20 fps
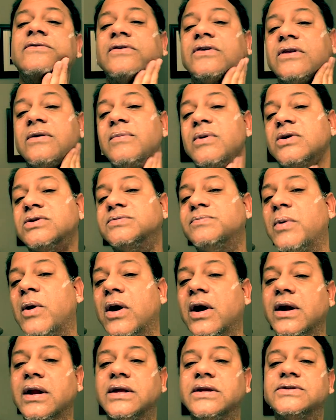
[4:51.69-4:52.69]
For the most
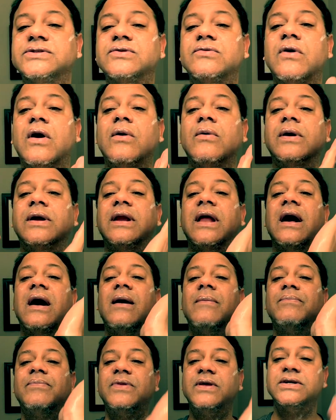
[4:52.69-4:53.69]
part, it's growing
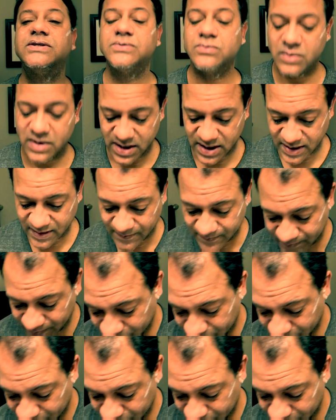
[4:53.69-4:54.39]
up this way.